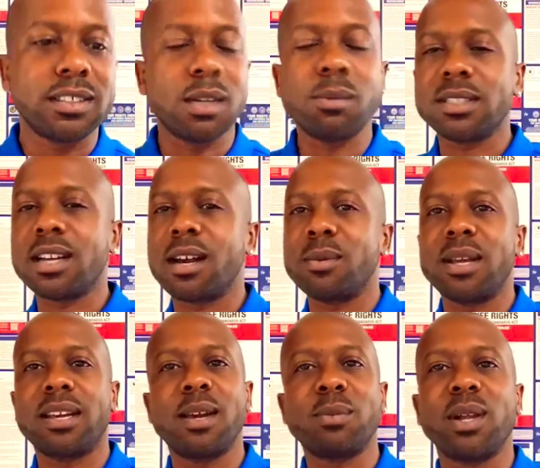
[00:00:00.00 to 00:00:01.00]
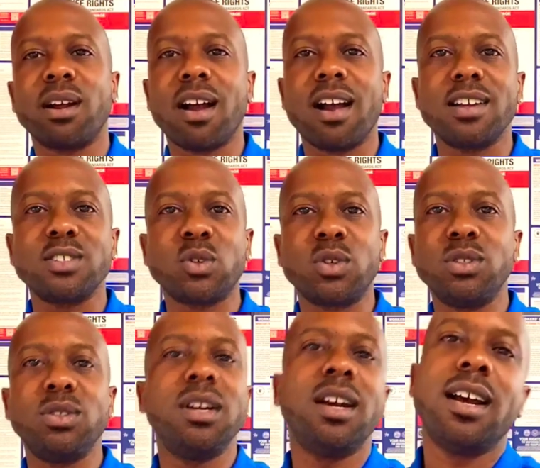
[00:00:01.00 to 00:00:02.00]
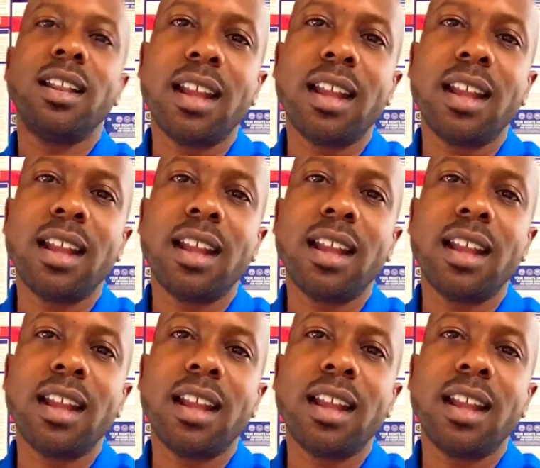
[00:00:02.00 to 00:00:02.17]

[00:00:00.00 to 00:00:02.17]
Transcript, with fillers: Summertime, they kept their eyes on you.